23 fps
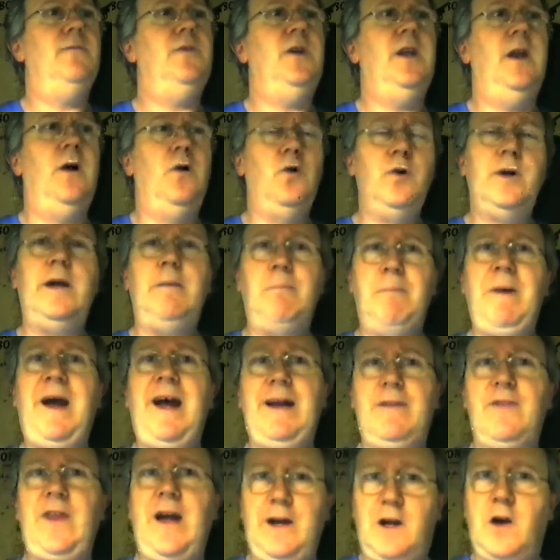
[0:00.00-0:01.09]
looking
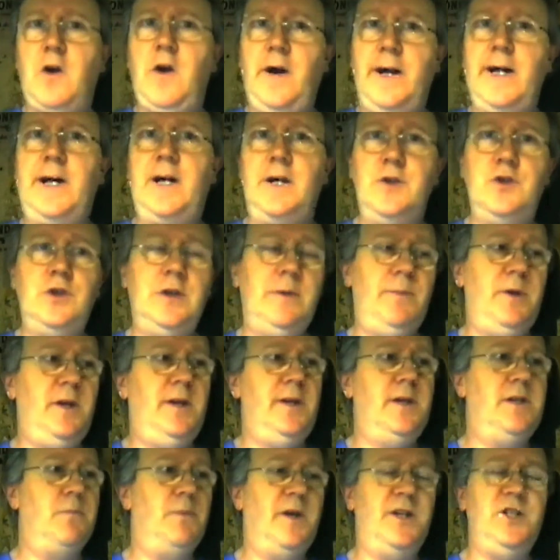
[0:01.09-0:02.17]
back, that kind of
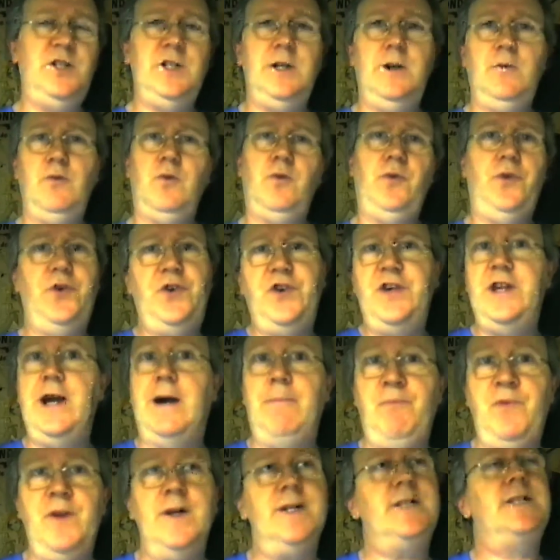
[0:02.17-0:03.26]
contributed to my general
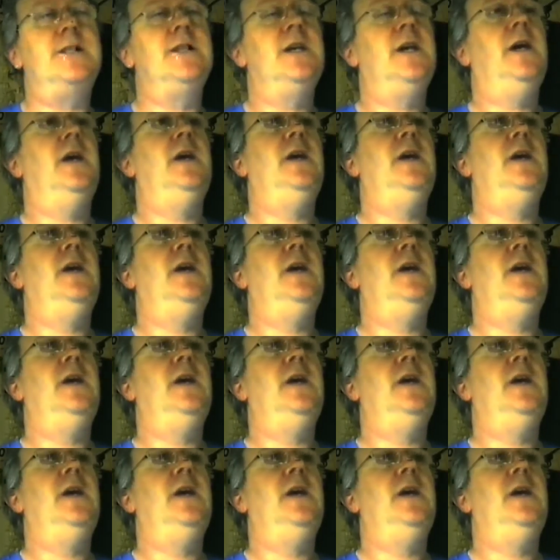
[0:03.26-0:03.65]
dumbness.